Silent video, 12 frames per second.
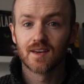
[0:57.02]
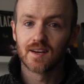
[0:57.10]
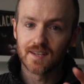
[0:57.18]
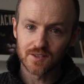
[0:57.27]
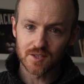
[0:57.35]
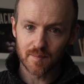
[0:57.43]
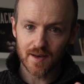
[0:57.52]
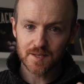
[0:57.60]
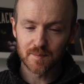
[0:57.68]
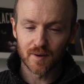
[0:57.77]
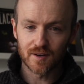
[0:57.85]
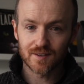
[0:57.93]
And here's the
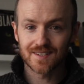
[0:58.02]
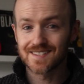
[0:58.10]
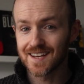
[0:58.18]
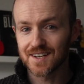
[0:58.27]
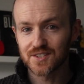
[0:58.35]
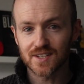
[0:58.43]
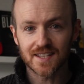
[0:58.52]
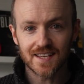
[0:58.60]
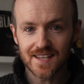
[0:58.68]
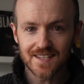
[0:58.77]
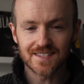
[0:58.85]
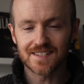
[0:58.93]
best part, it's actually
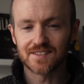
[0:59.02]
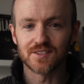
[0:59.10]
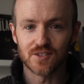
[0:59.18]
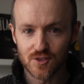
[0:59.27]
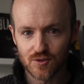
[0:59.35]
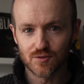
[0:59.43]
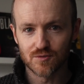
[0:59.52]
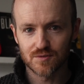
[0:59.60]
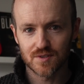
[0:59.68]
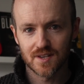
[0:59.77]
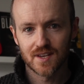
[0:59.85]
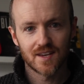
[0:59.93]
easy to
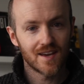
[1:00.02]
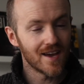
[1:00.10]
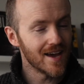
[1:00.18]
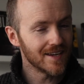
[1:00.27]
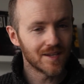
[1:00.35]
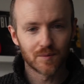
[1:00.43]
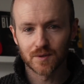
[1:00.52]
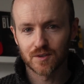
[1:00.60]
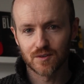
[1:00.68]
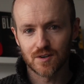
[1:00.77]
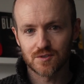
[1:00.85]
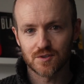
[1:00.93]
use. Anyone
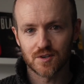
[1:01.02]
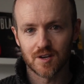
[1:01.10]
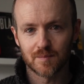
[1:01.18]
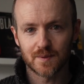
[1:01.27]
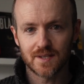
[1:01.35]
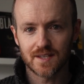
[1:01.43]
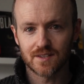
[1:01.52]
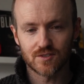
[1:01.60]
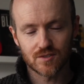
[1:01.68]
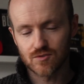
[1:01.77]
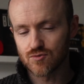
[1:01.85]
across your company can just